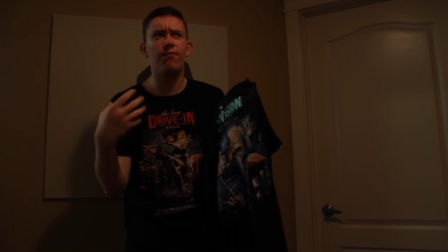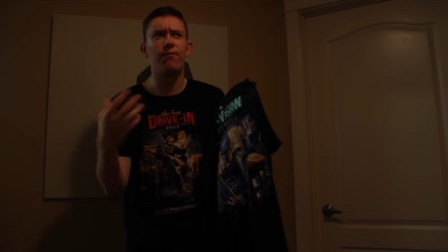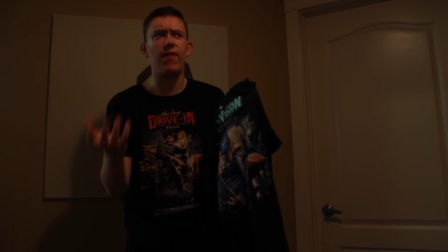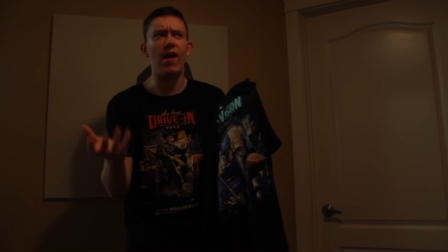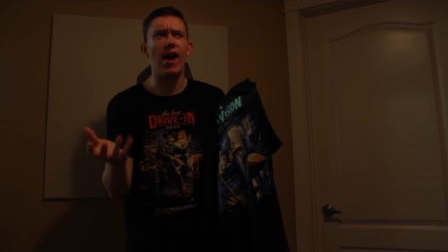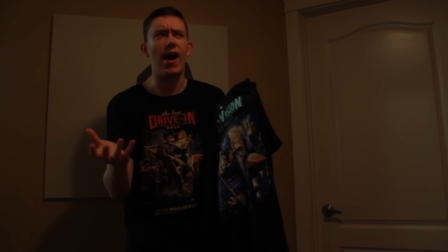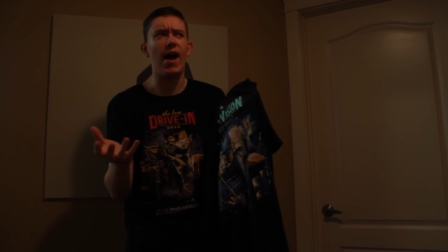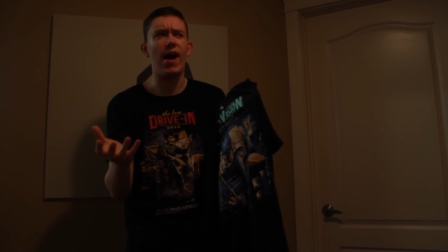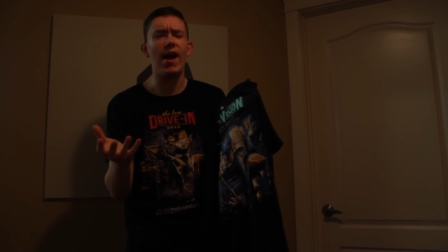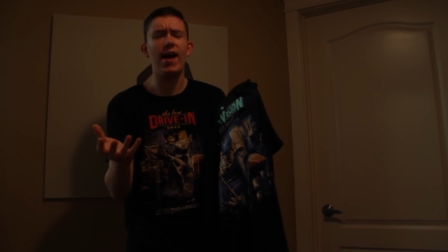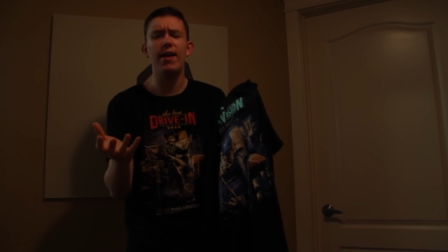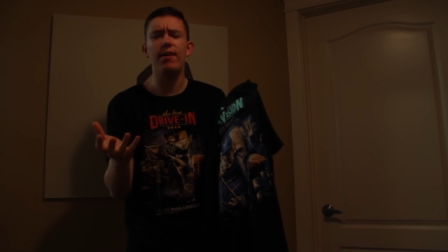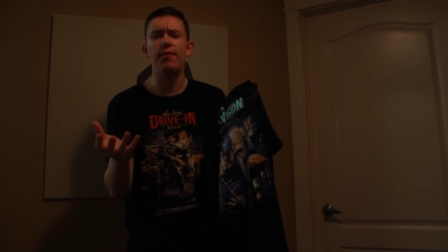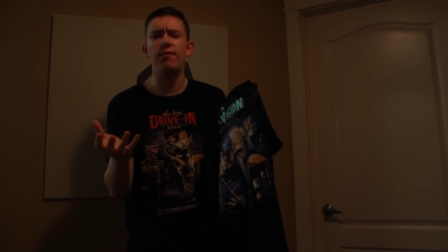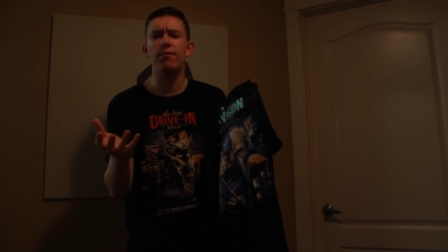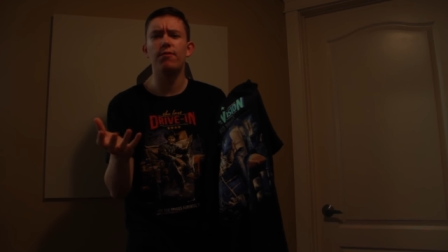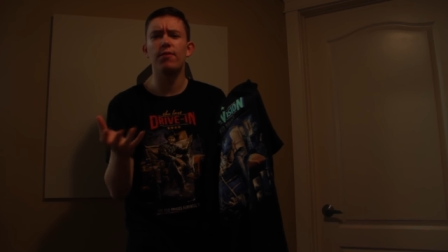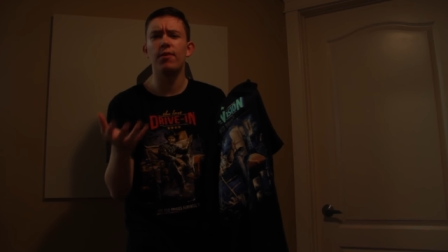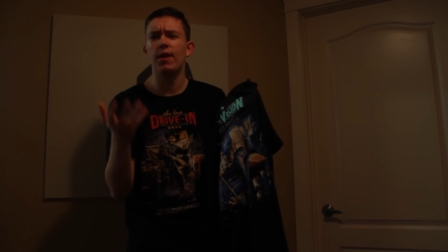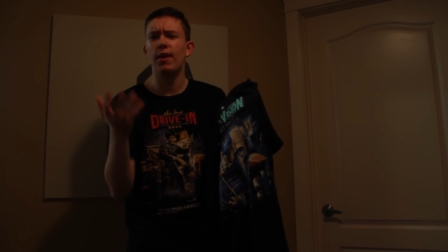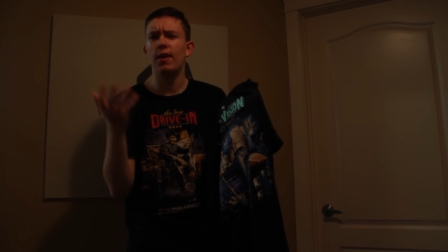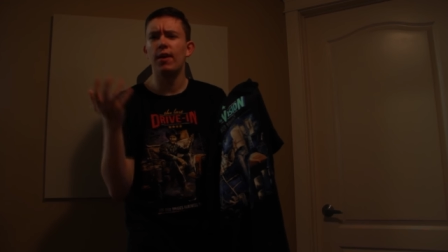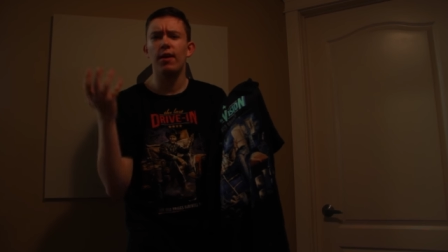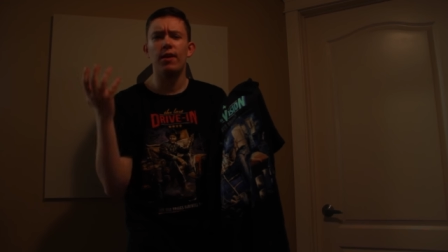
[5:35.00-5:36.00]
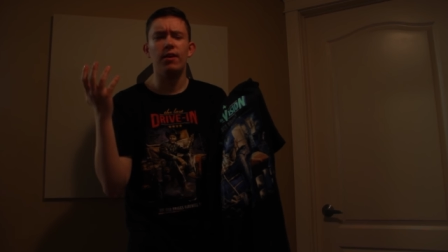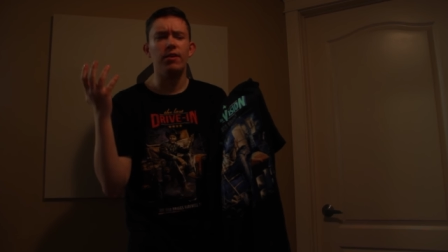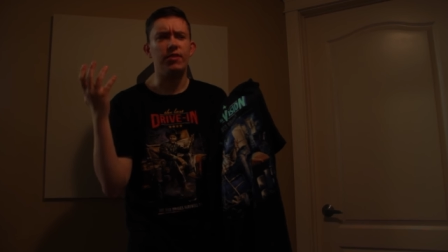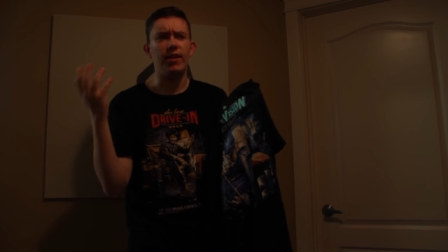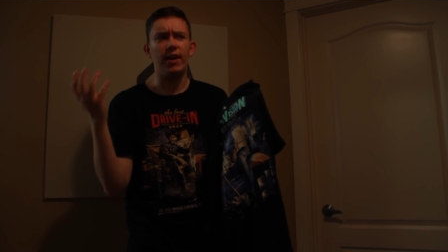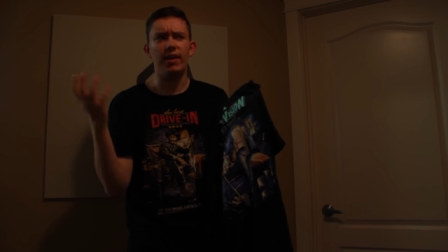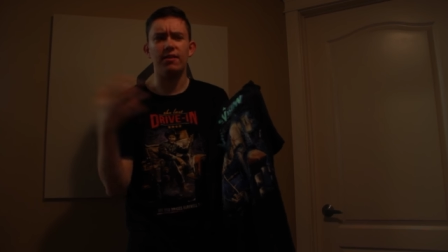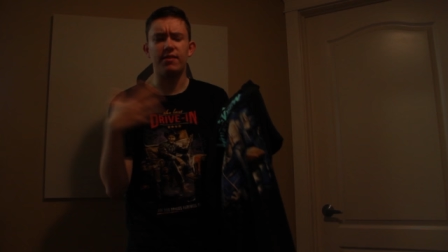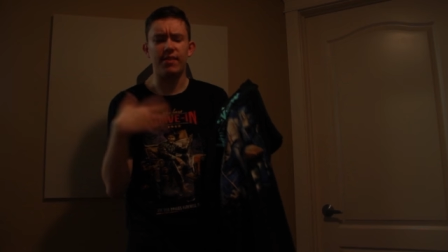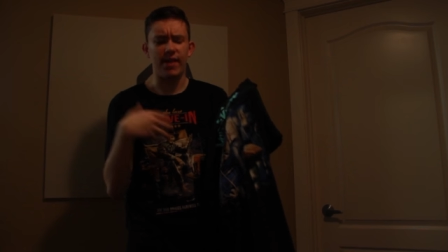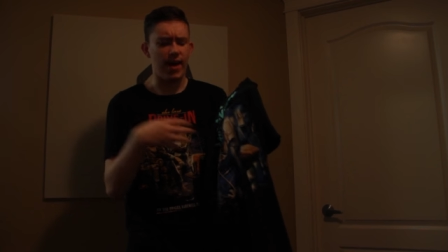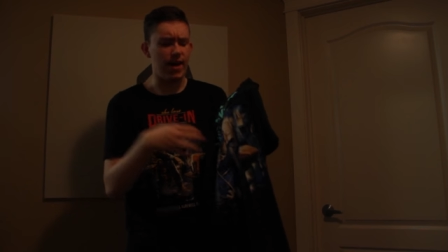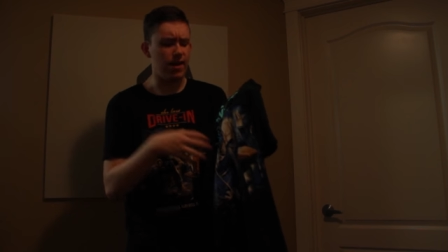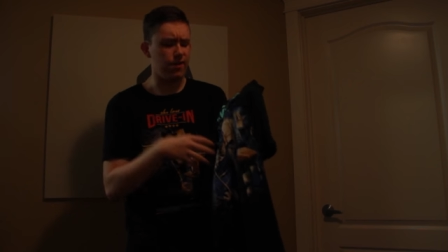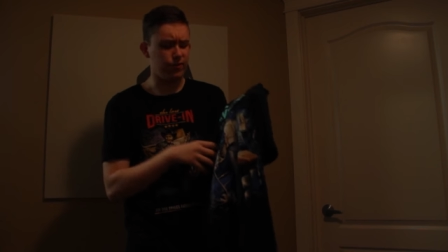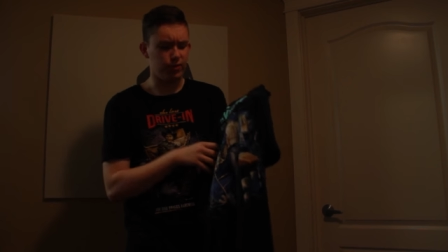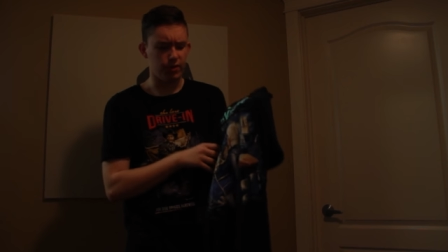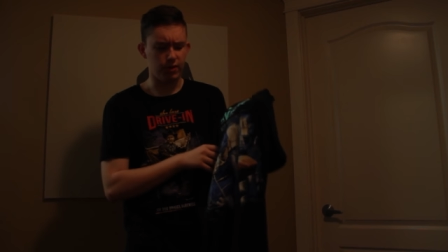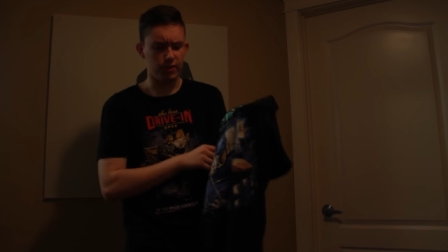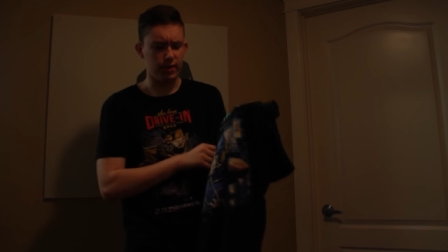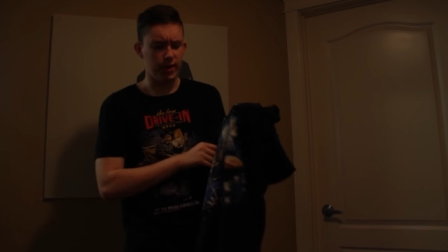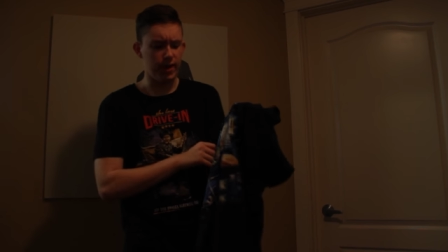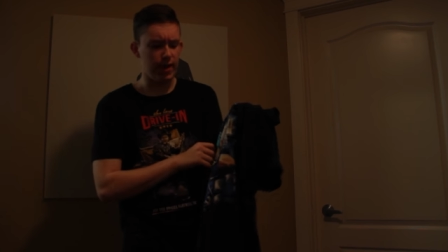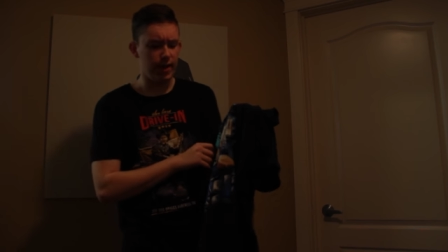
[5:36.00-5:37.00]
five days
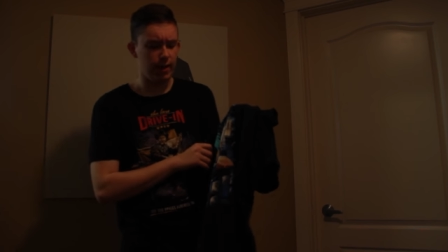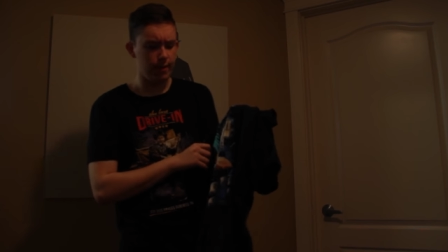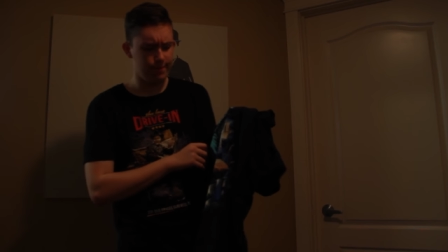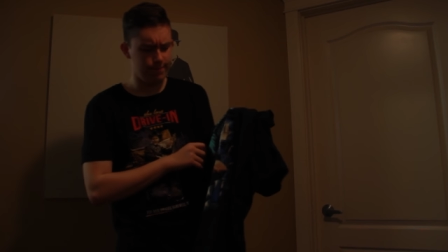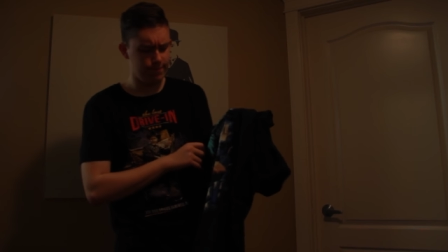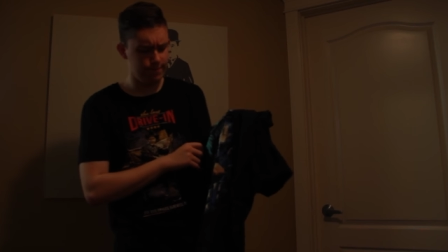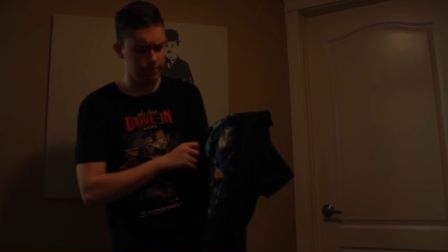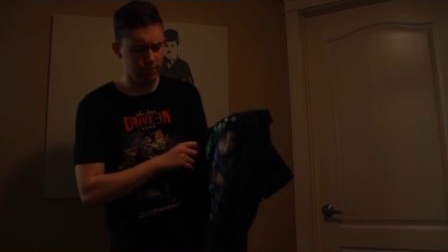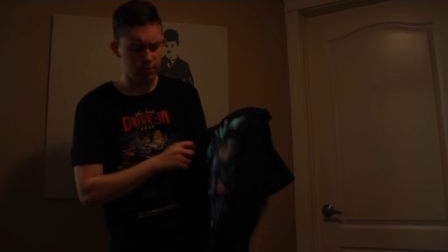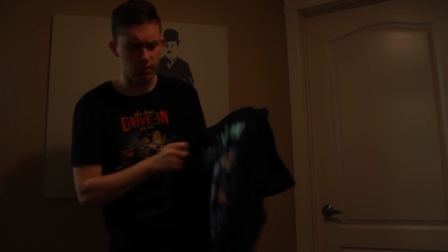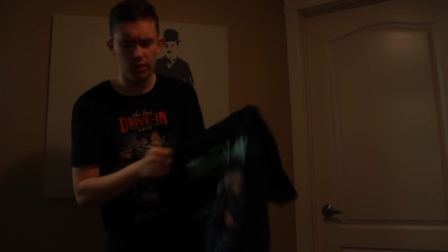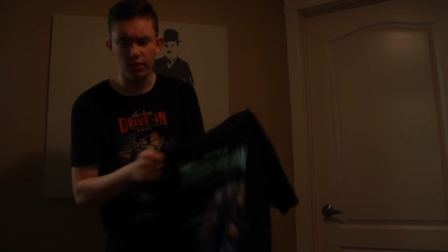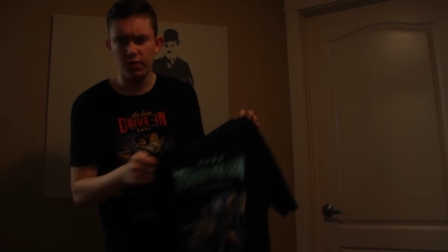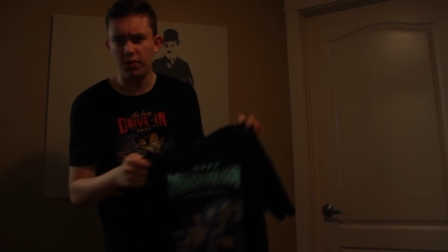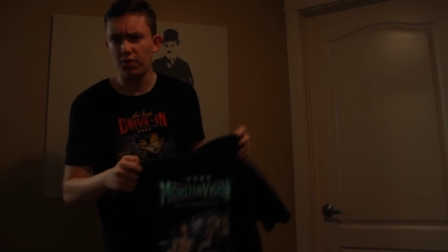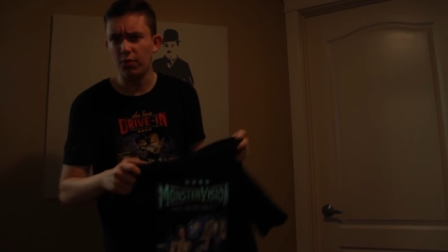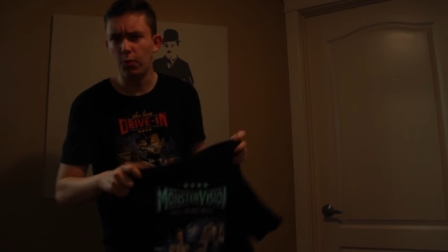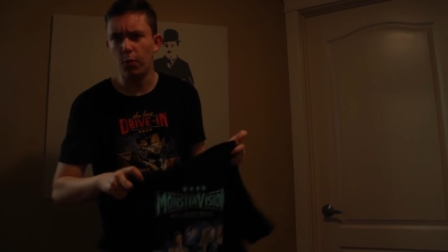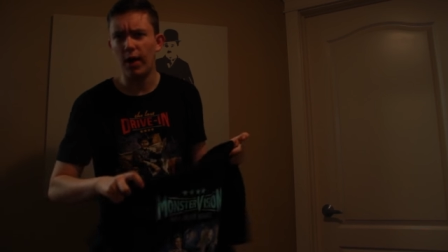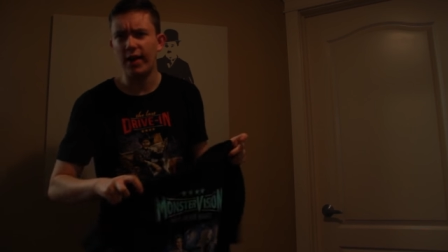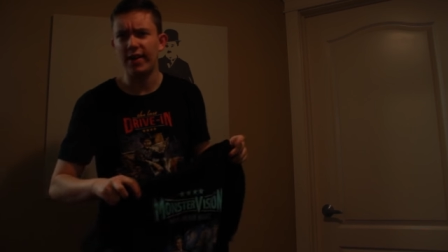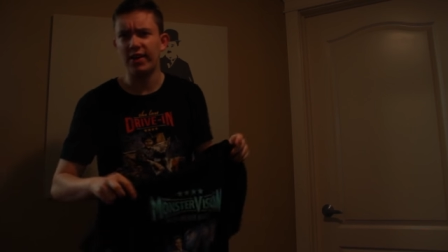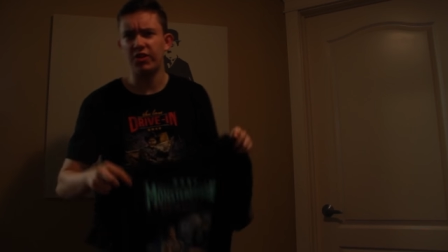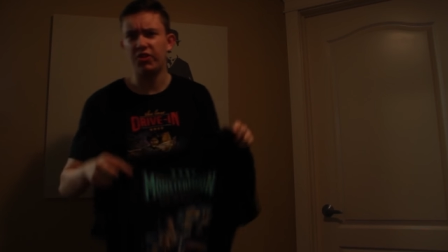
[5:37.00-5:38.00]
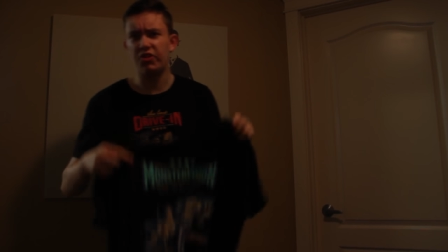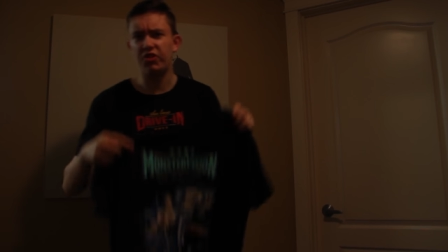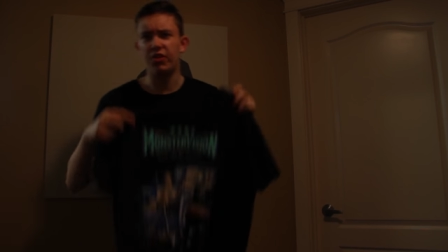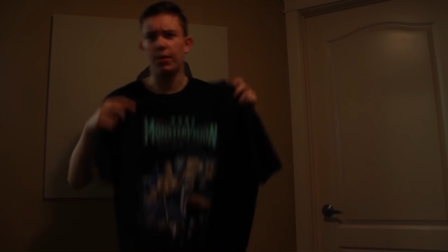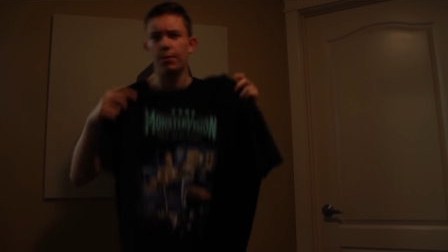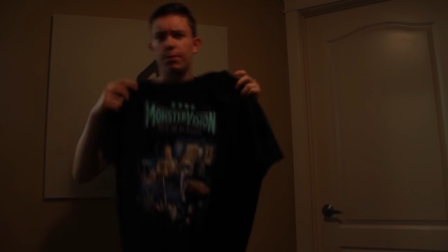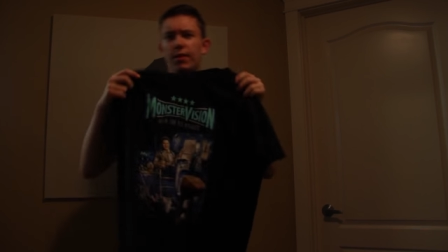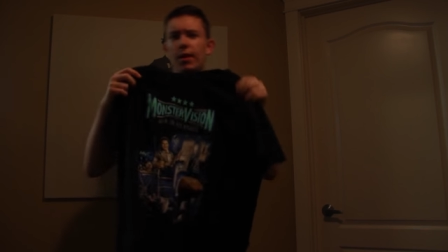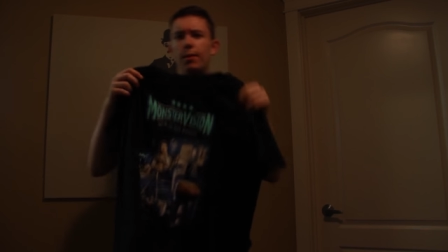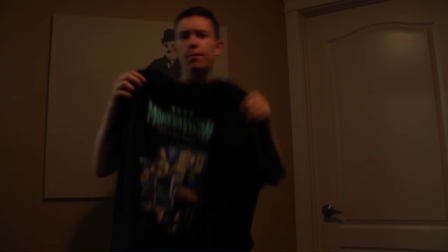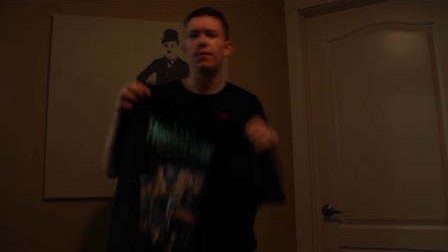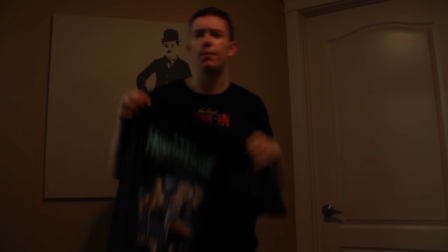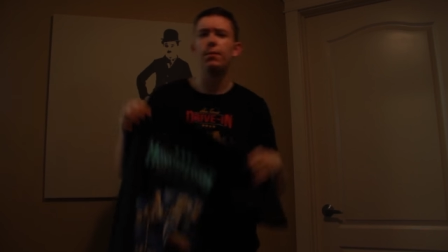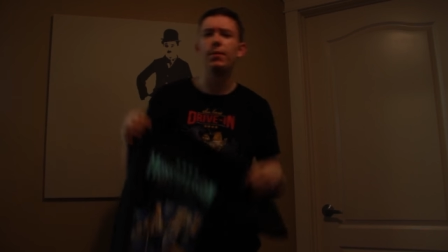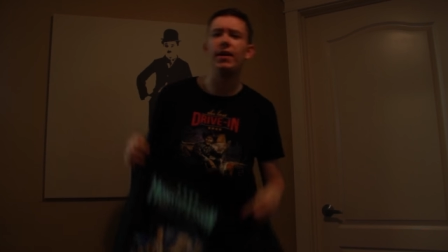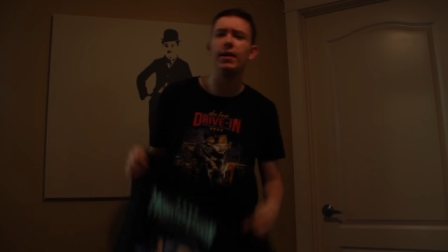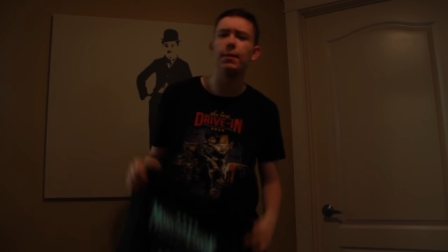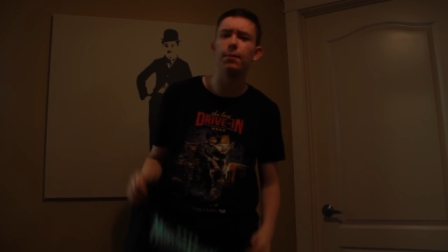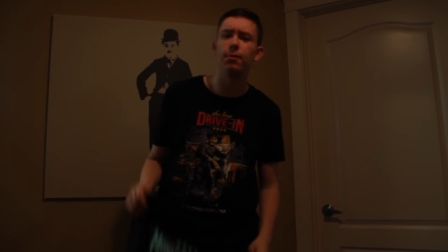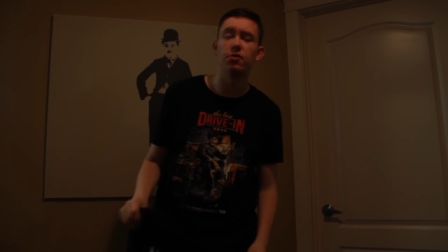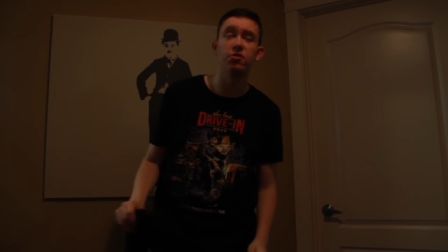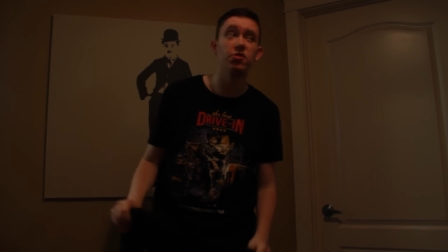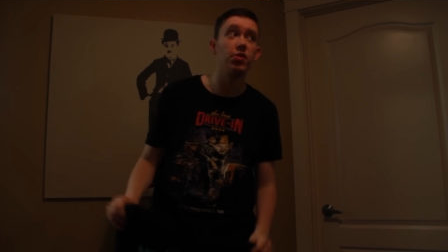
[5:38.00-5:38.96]
after they went and shipped them to people.